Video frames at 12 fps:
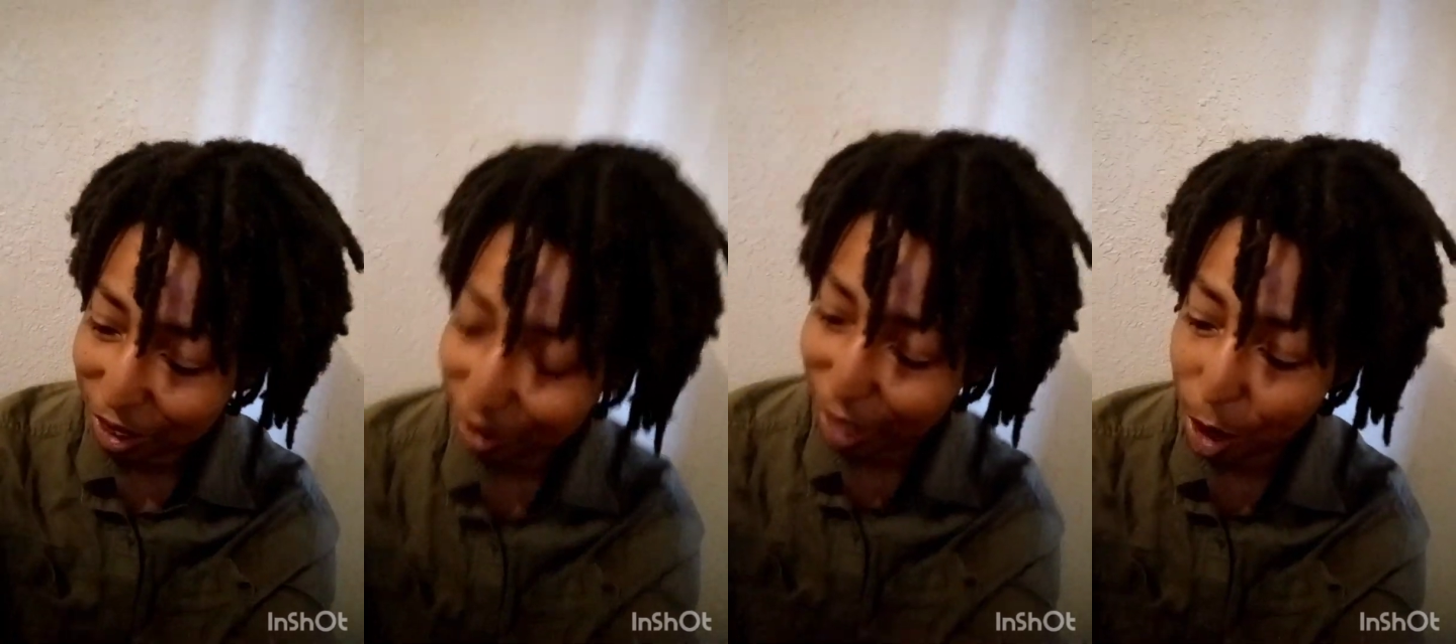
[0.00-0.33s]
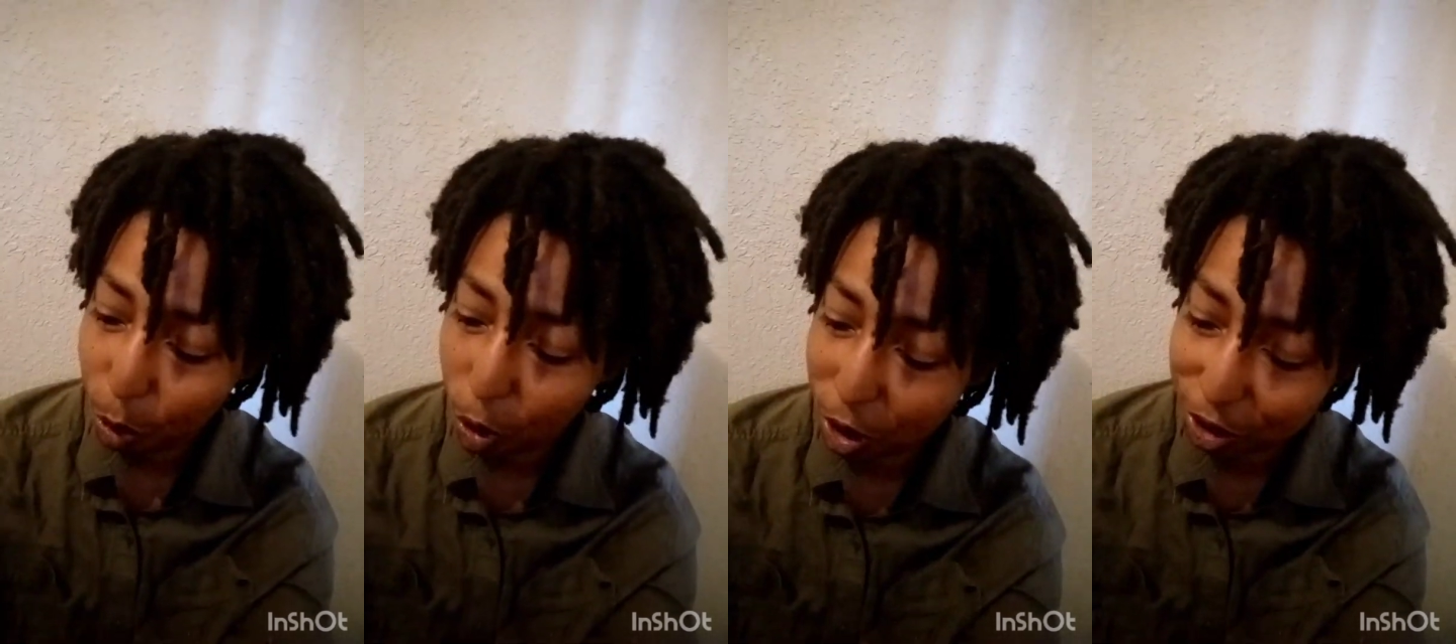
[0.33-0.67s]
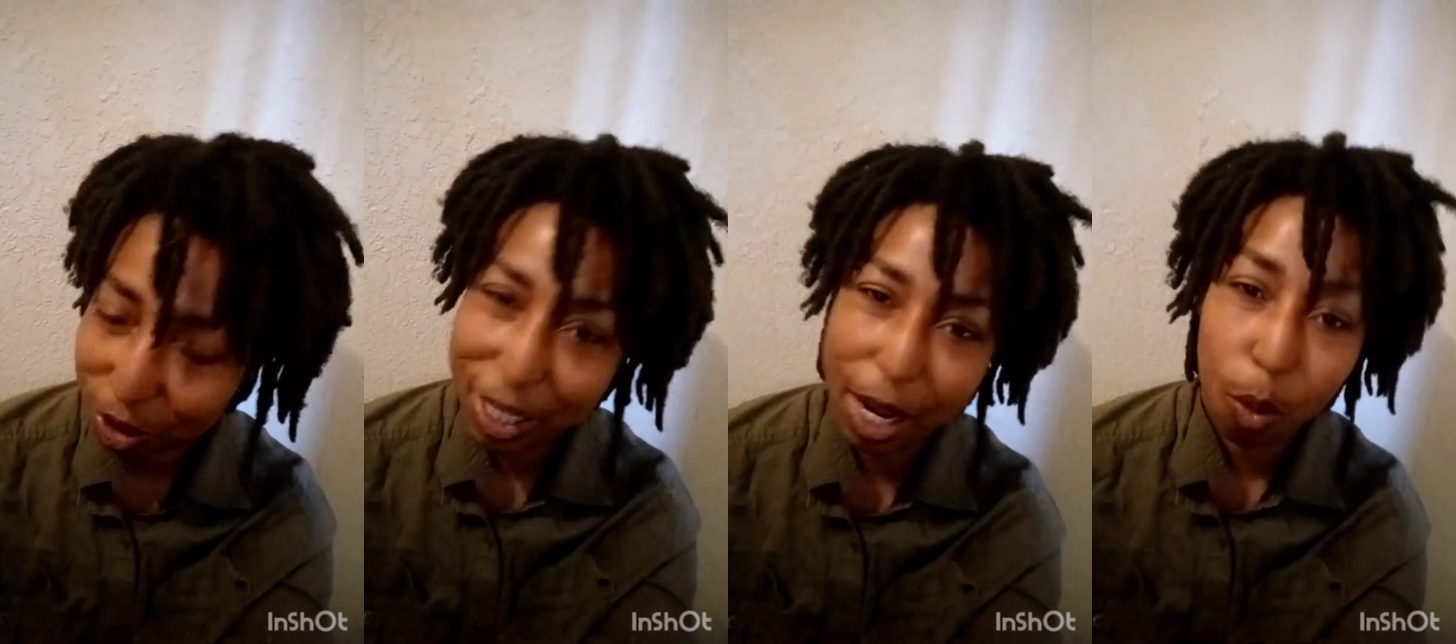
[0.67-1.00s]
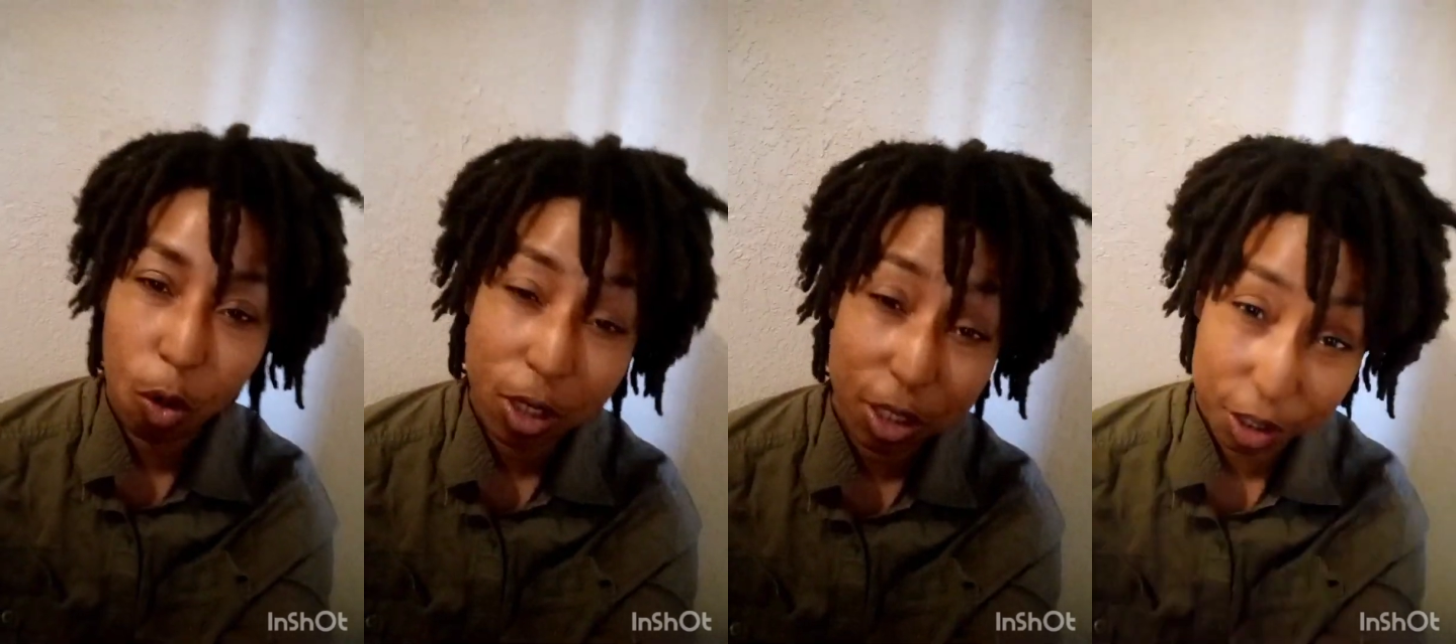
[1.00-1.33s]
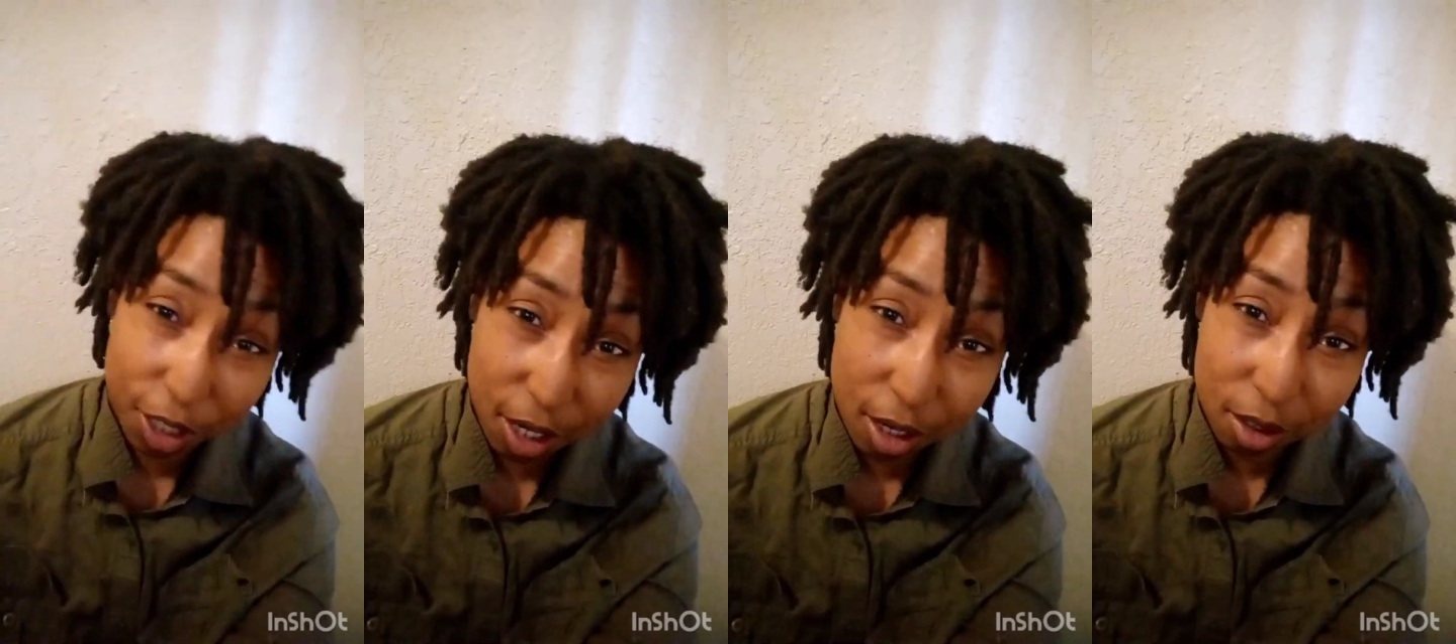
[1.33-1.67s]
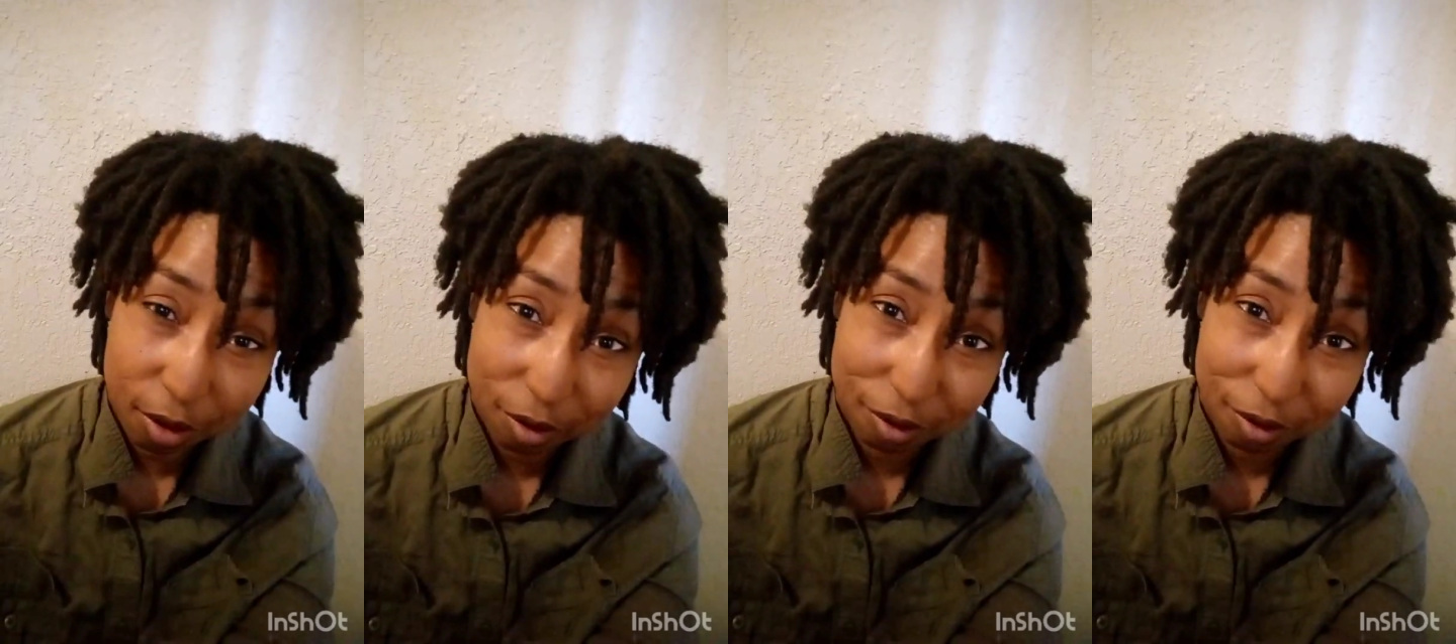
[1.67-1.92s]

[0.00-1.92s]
that one scene